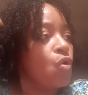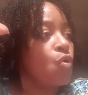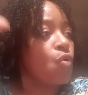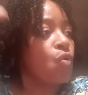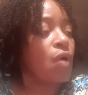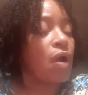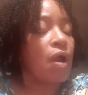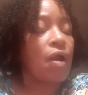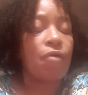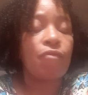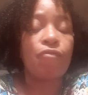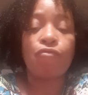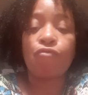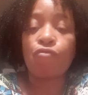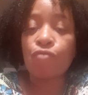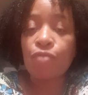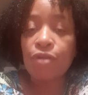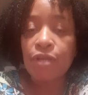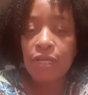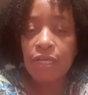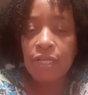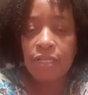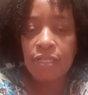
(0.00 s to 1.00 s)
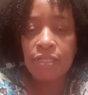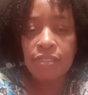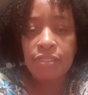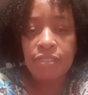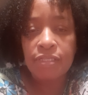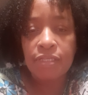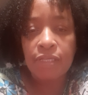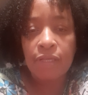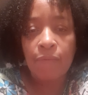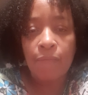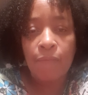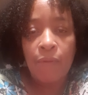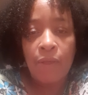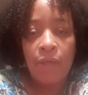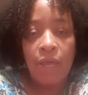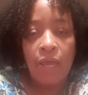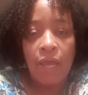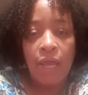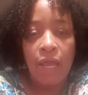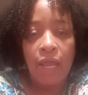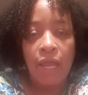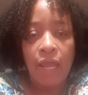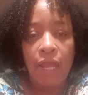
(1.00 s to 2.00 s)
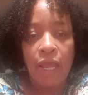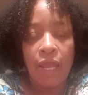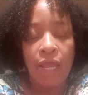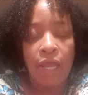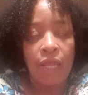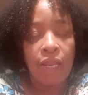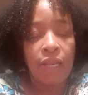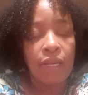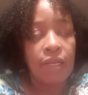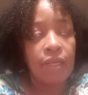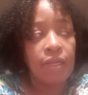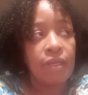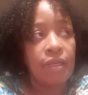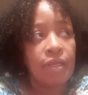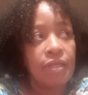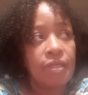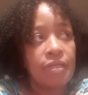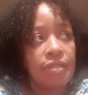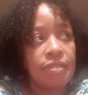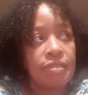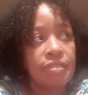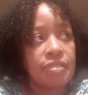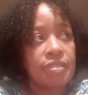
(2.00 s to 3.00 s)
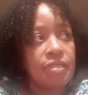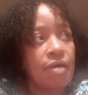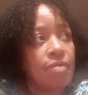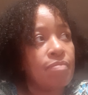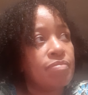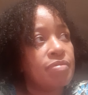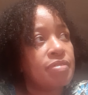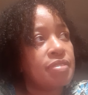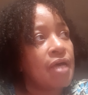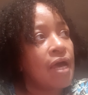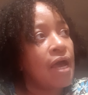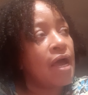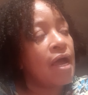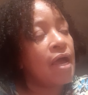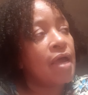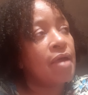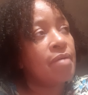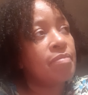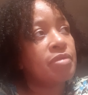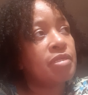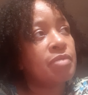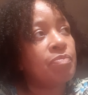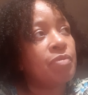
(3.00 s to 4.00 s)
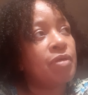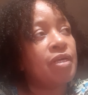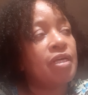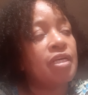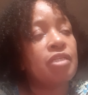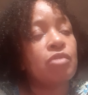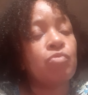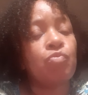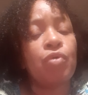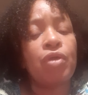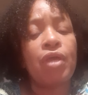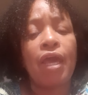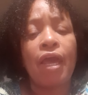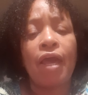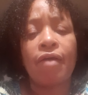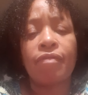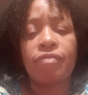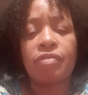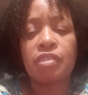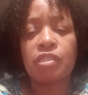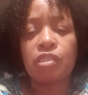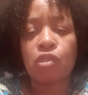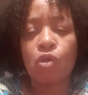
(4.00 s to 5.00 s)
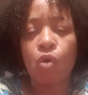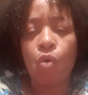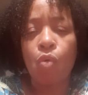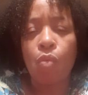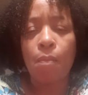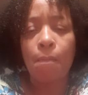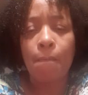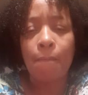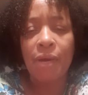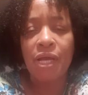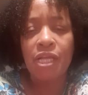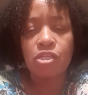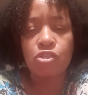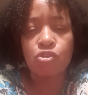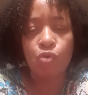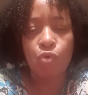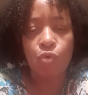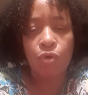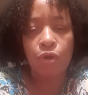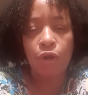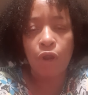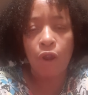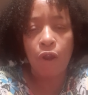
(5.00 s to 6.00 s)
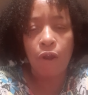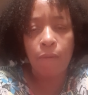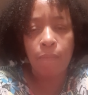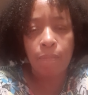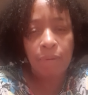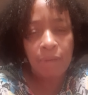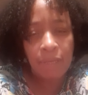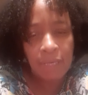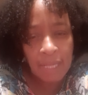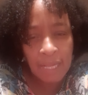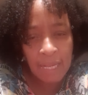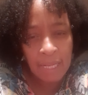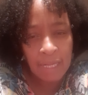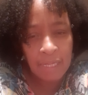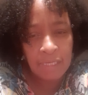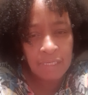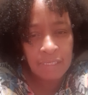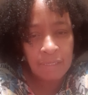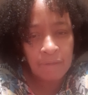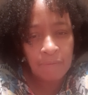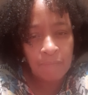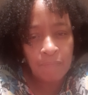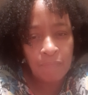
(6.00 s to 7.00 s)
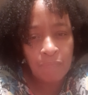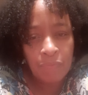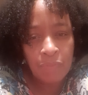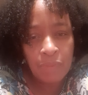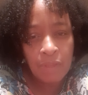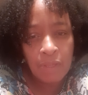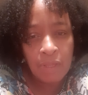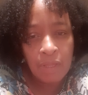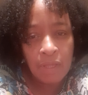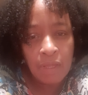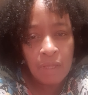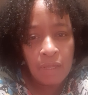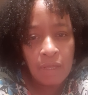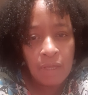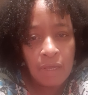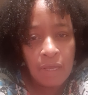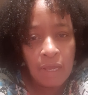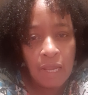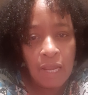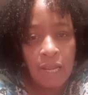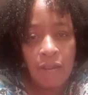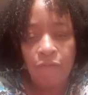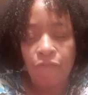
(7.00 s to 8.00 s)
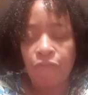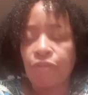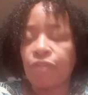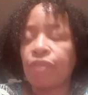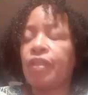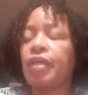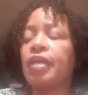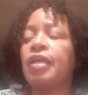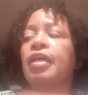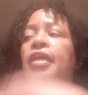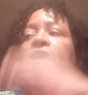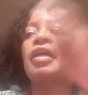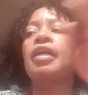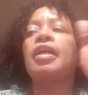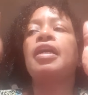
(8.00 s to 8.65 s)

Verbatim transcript: or our friends. And sometimes, because we have so much on our plate, everything can